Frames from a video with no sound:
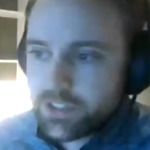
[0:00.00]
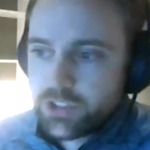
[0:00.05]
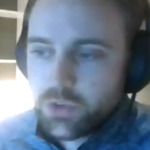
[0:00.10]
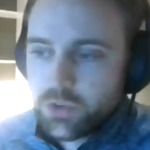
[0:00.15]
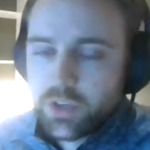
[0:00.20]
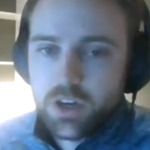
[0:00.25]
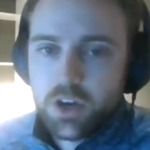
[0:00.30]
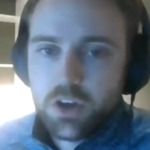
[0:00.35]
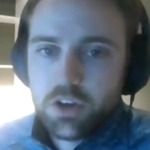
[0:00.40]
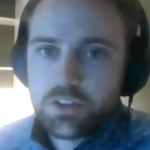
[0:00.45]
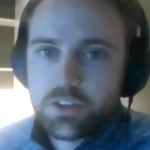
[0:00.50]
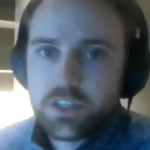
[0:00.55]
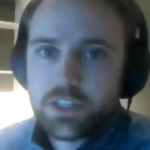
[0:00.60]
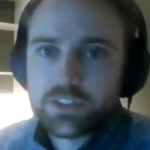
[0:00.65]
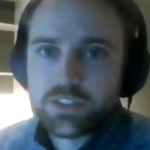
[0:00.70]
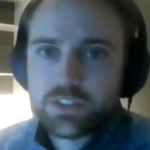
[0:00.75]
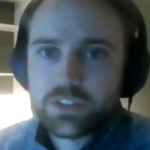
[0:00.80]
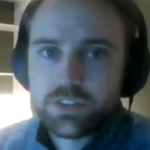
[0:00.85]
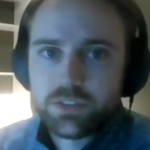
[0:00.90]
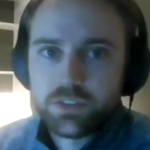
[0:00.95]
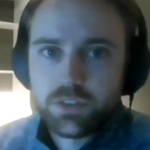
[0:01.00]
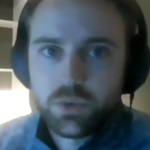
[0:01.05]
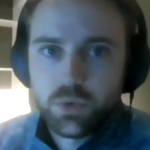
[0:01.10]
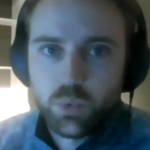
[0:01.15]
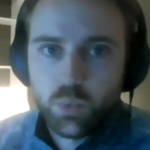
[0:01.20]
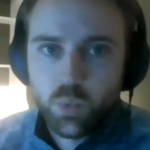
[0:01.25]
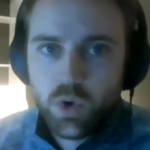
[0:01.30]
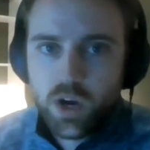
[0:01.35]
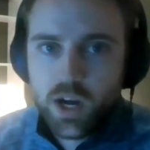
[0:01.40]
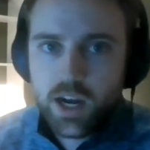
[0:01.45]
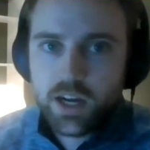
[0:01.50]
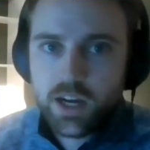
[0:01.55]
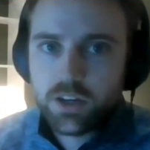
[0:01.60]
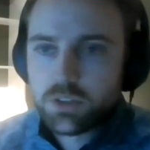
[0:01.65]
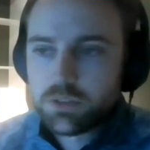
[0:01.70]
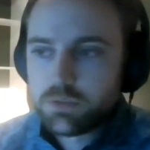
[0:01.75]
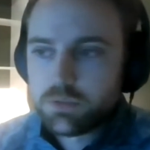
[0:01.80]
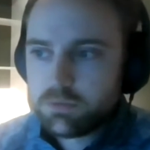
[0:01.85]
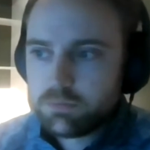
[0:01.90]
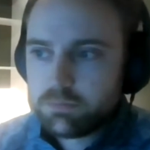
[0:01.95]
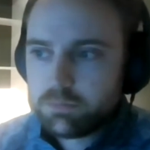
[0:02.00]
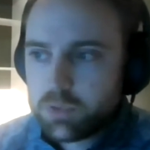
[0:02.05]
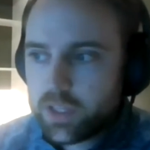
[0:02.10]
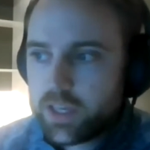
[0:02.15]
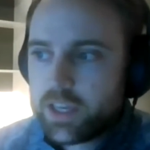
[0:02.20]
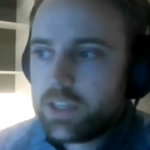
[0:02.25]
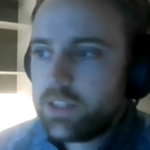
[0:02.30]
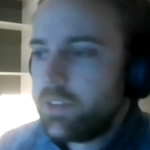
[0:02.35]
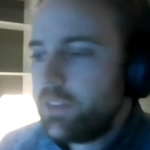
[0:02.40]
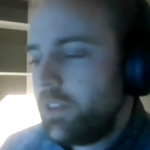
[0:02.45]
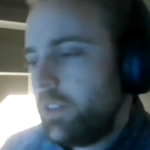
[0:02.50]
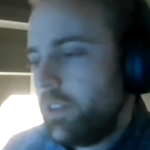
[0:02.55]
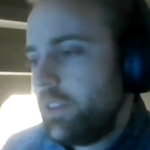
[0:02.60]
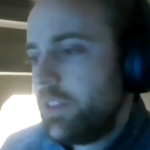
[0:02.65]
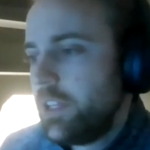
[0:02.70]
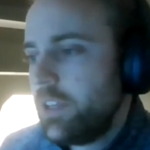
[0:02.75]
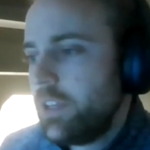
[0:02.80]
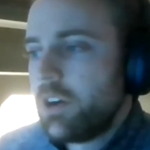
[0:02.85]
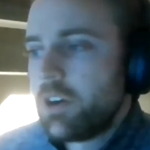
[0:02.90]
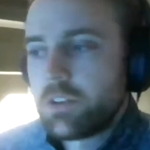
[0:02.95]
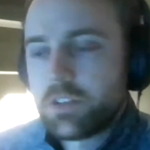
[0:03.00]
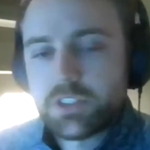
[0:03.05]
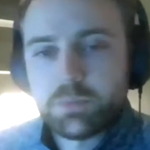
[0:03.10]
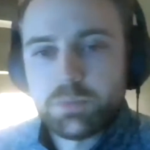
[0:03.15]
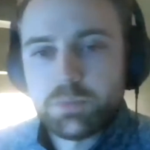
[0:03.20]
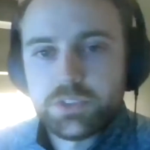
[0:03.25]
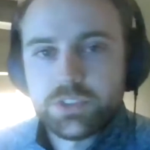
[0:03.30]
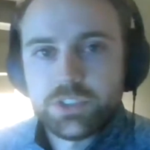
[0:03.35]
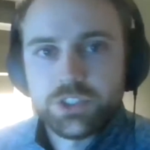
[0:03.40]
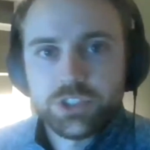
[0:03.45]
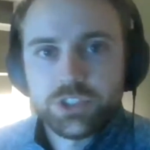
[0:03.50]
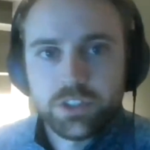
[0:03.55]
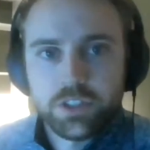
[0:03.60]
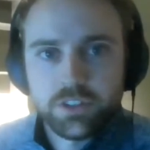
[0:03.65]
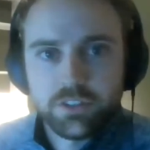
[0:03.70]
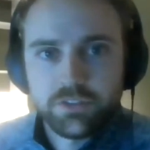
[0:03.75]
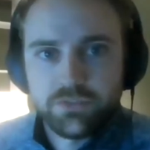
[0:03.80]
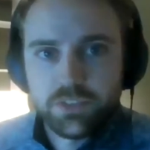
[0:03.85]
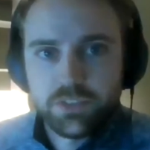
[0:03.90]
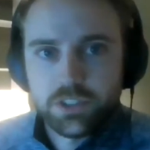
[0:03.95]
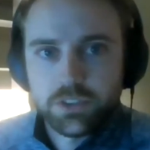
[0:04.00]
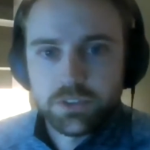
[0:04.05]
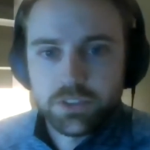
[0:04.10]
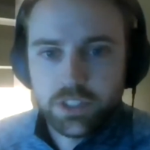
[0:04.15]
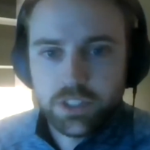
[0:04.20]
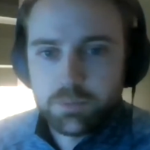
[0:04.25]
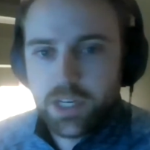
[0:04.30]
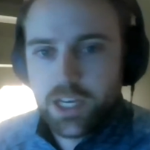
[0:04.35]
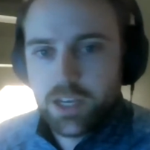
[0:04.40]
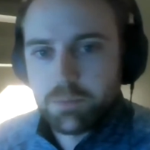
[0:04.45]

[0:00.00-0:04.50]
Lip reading: doing all this while playing the hardest position on the field, in my